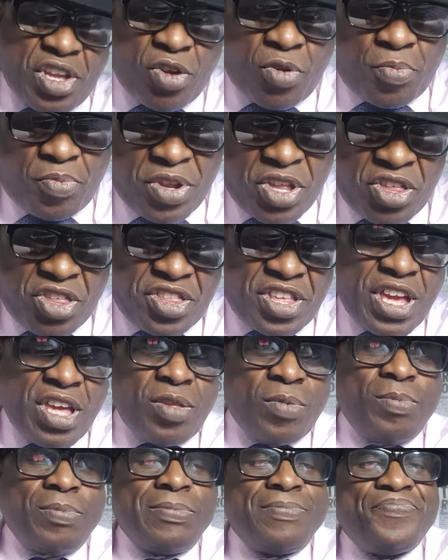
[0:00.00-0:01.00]
Police Station.
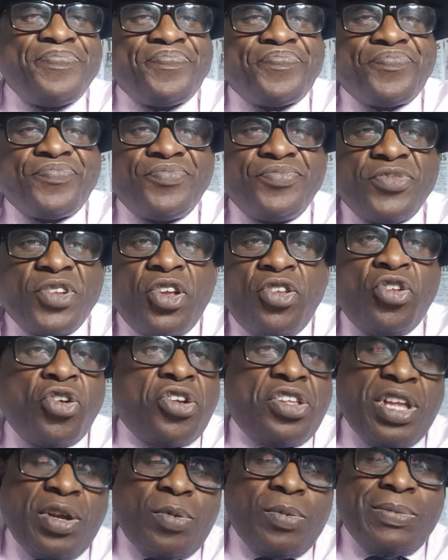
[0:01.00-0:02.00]

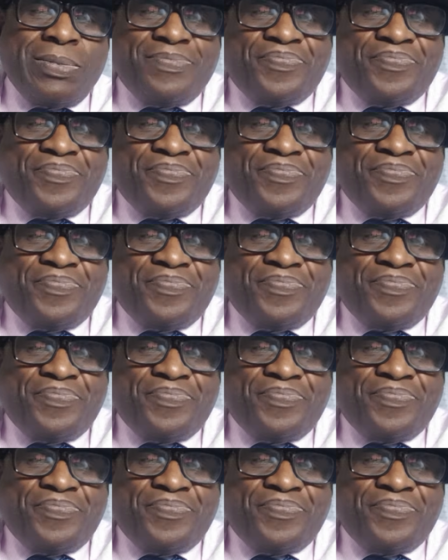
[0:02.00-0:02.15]
Notting Hill.